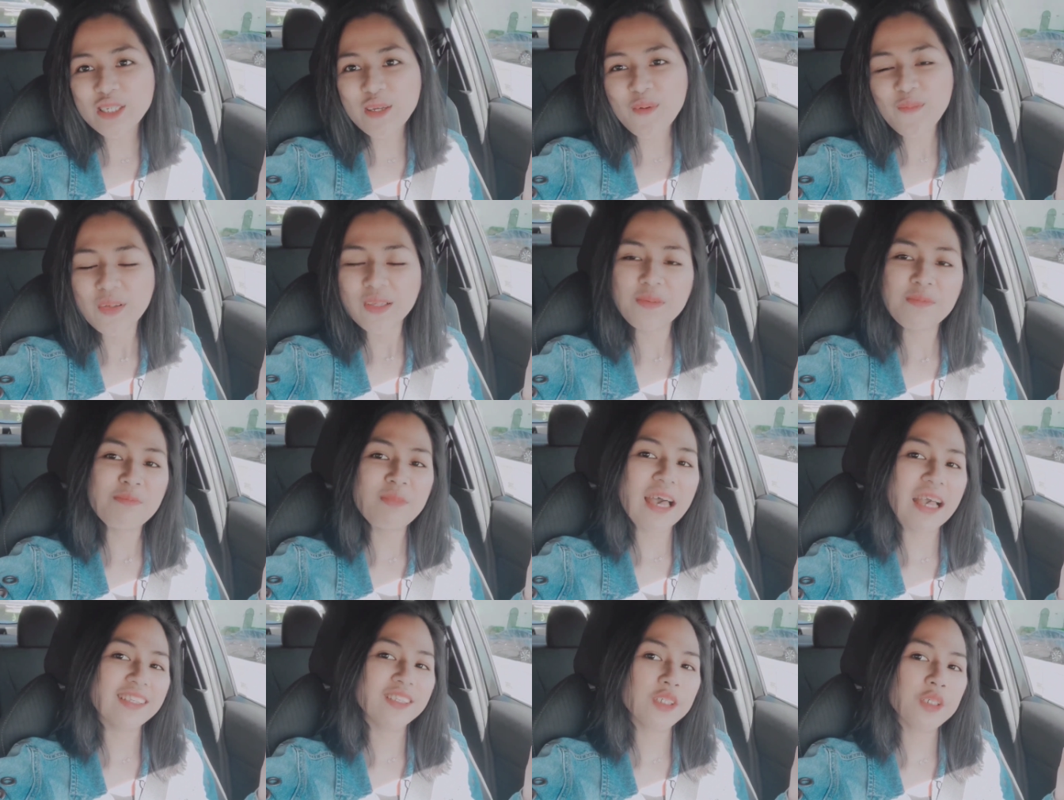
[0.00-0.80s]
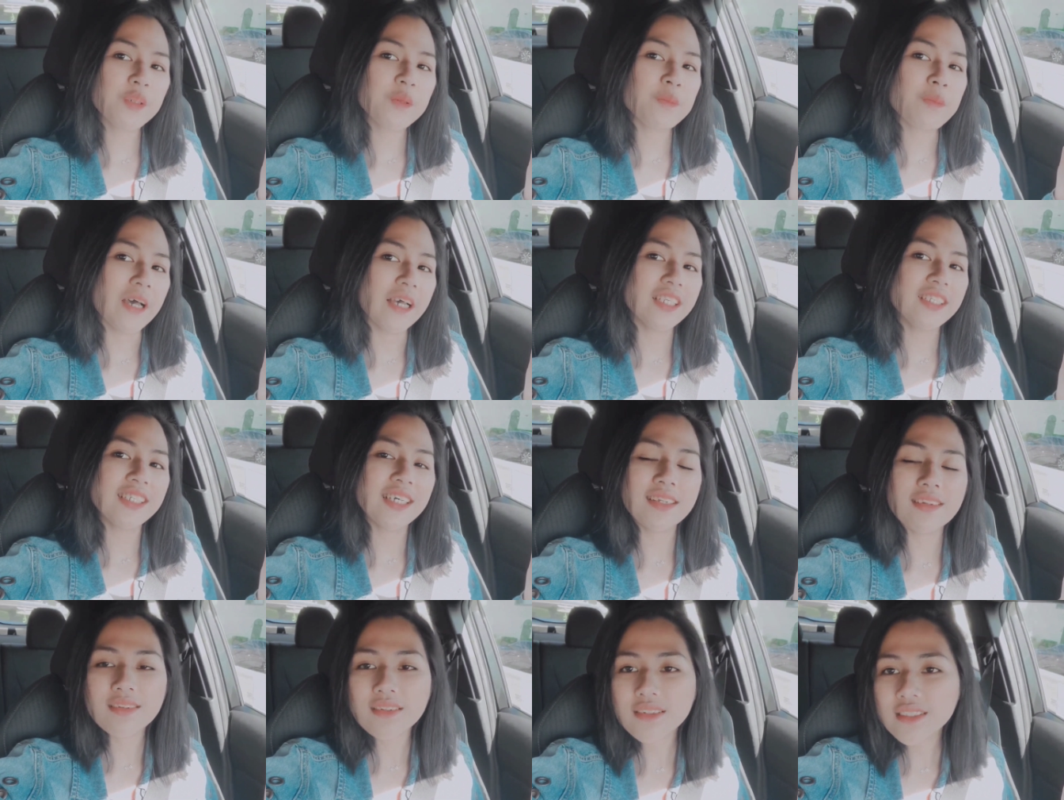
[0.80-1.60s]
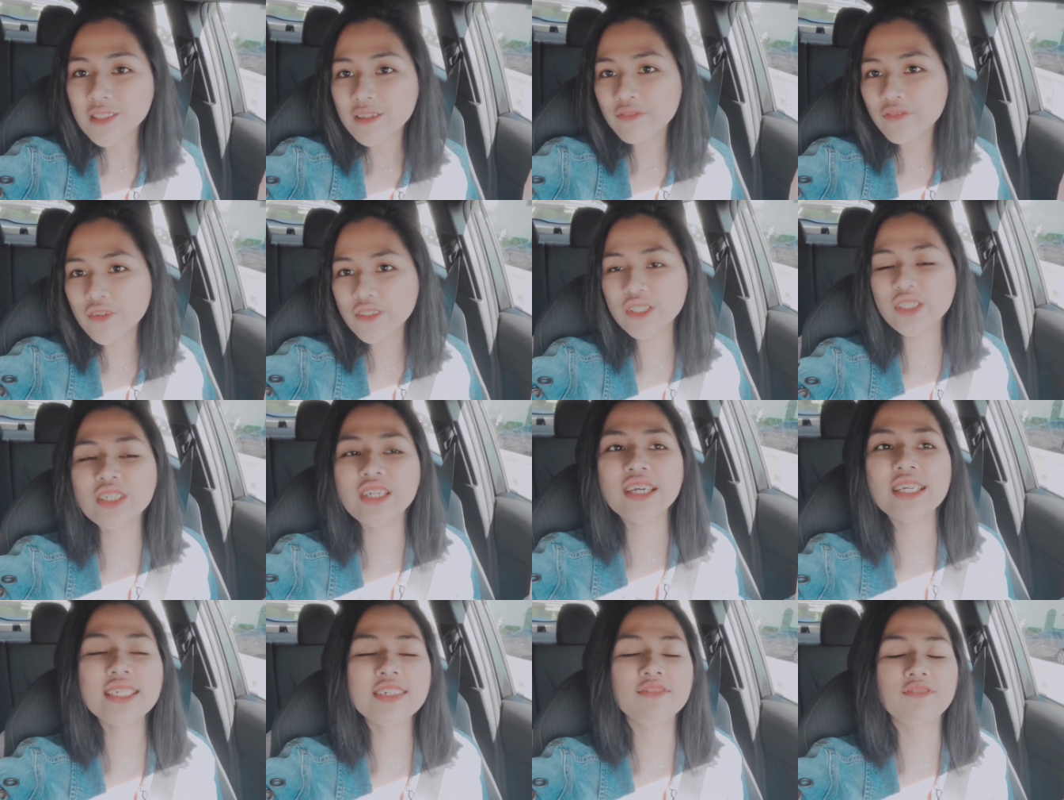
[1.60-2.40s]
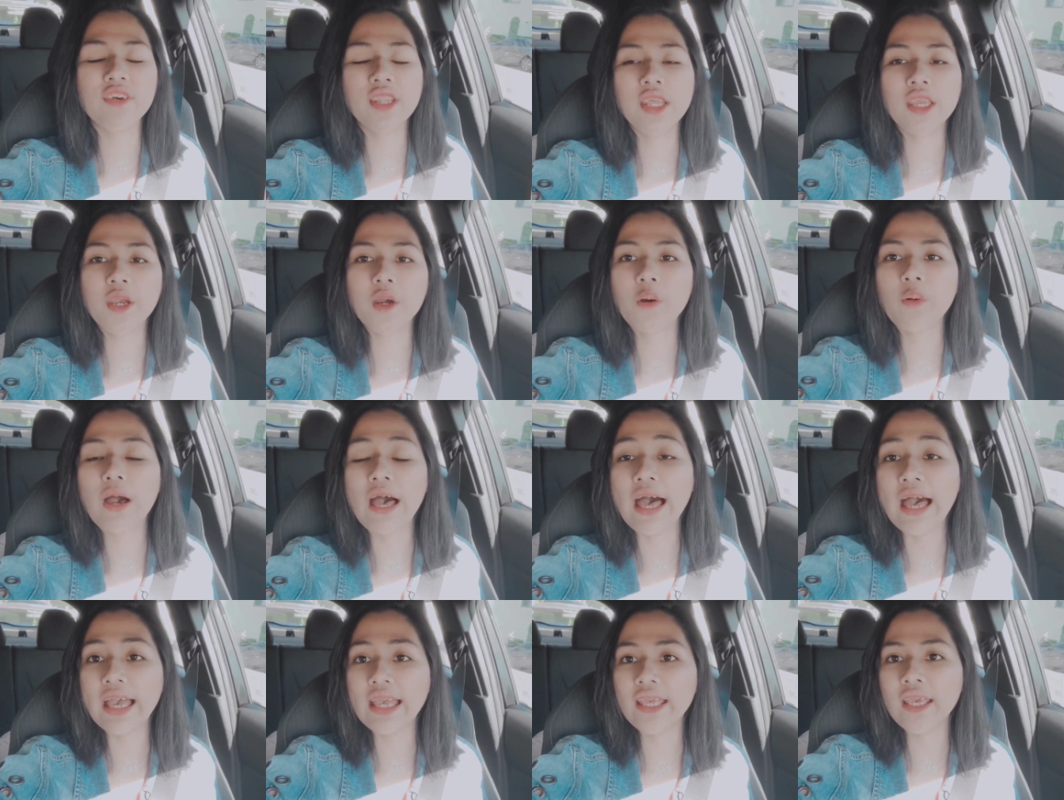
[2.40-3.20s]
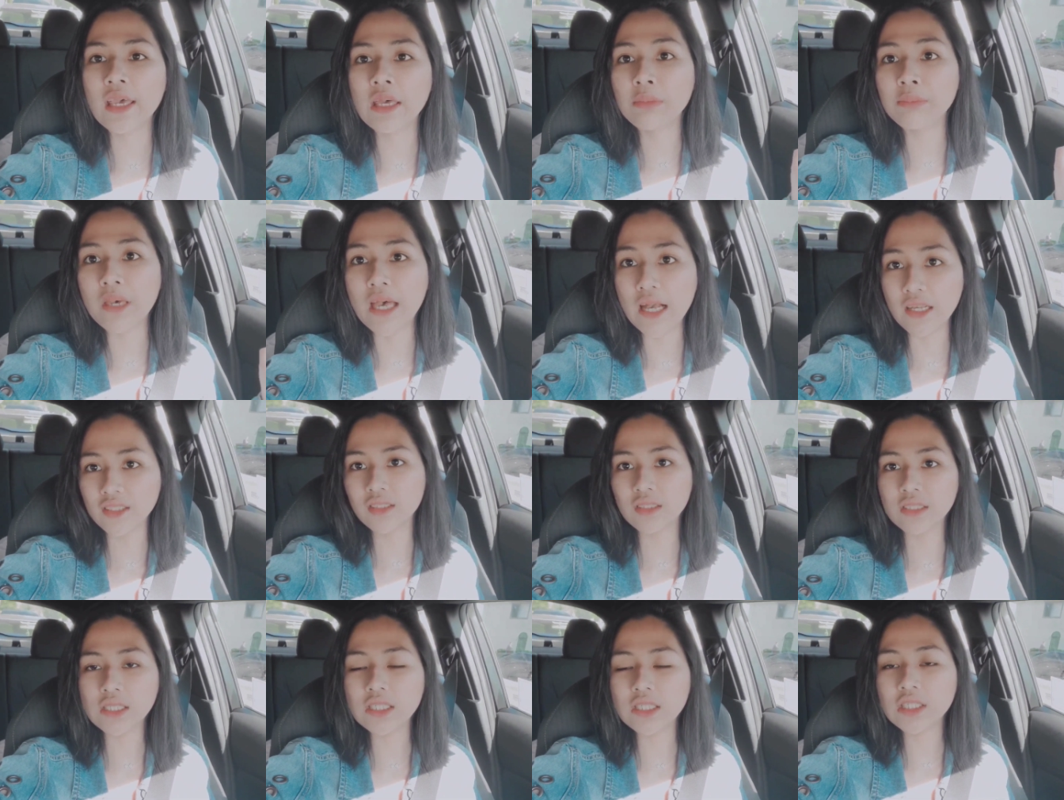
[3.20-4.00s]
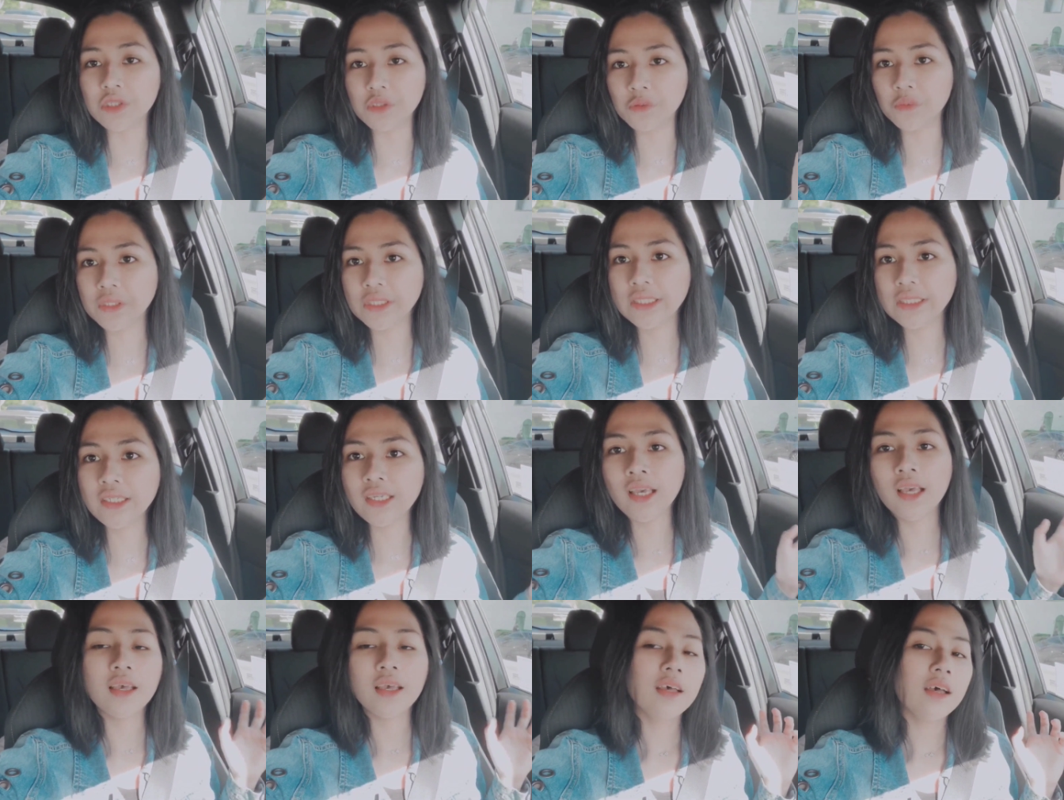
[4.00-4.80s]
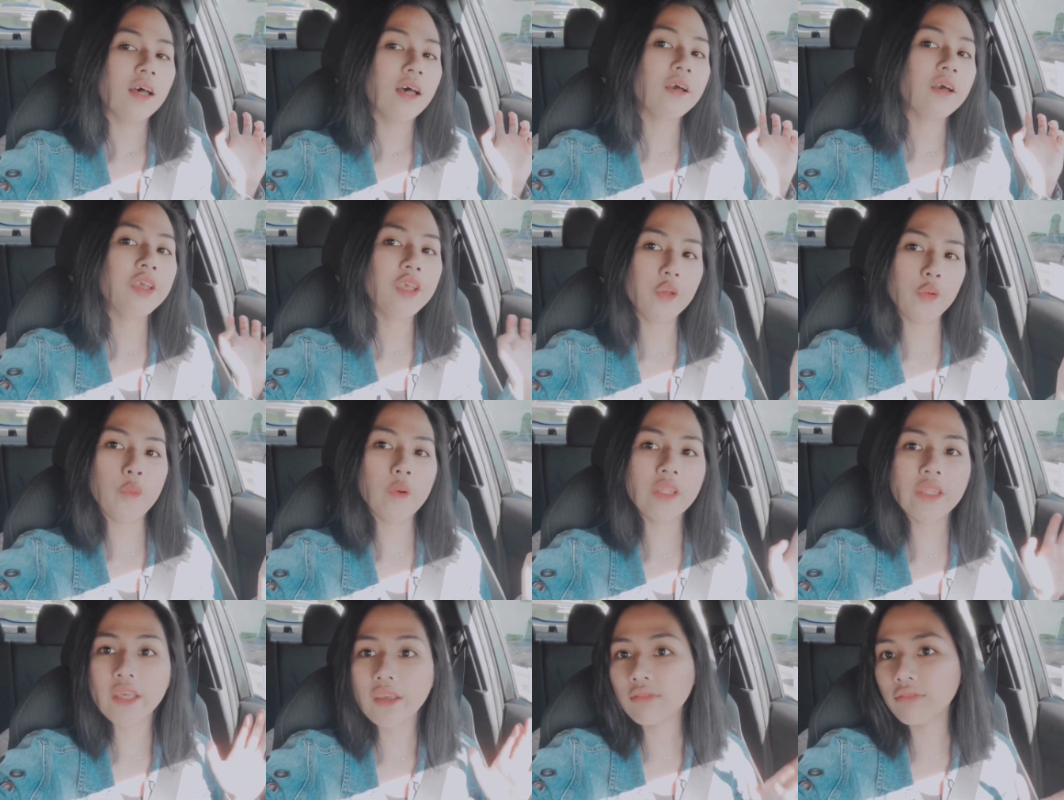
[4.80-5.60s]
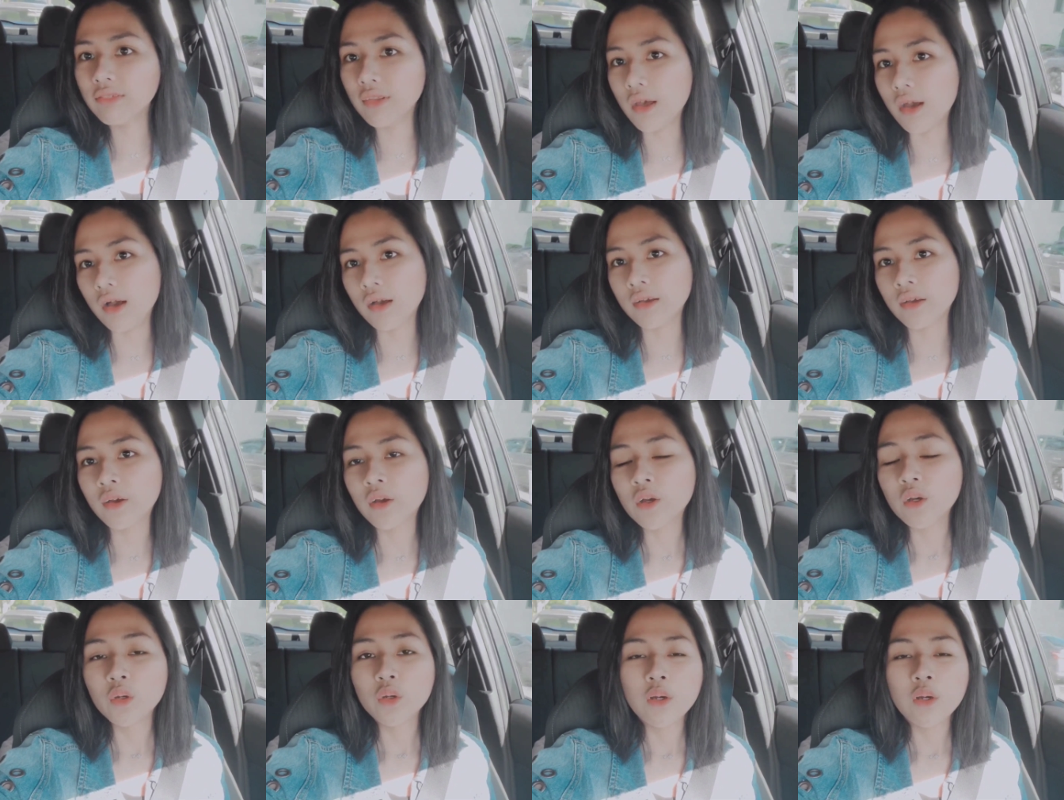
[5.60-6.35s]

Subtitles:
So welcome back to my channel. So for today's video, I am actually doing a Q&A vlog.